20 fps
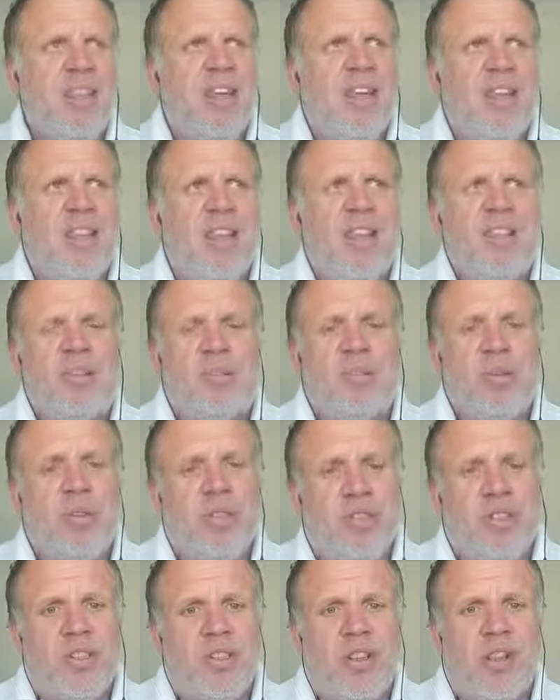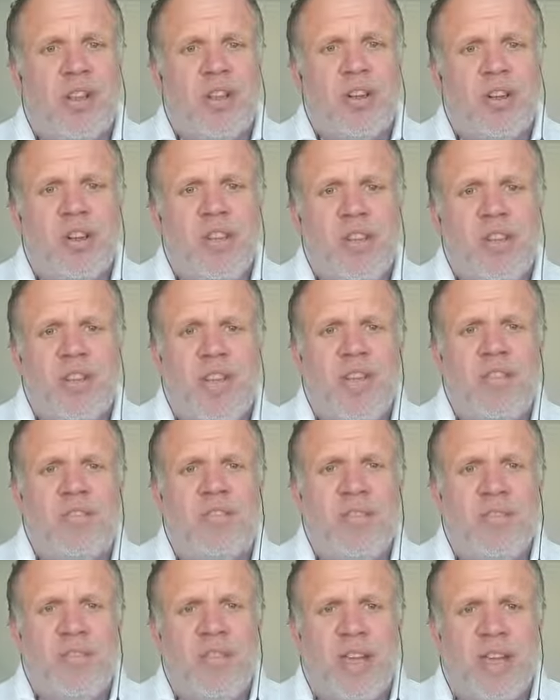He then puts a sign on it saying
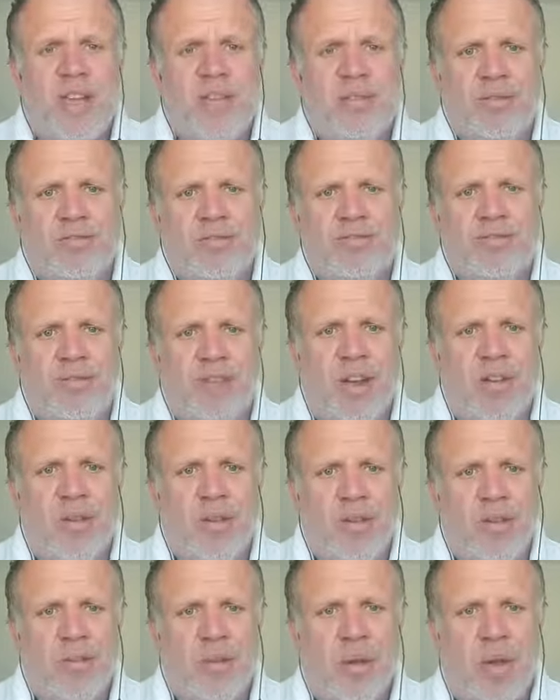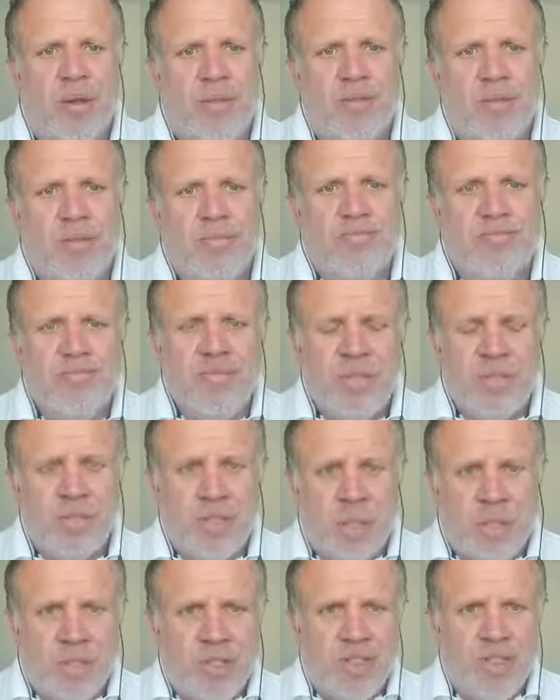for sale, £500.
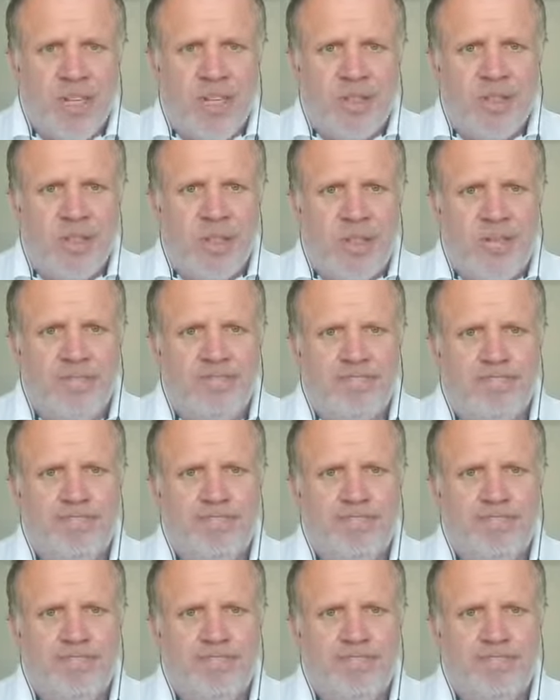Someone steals it.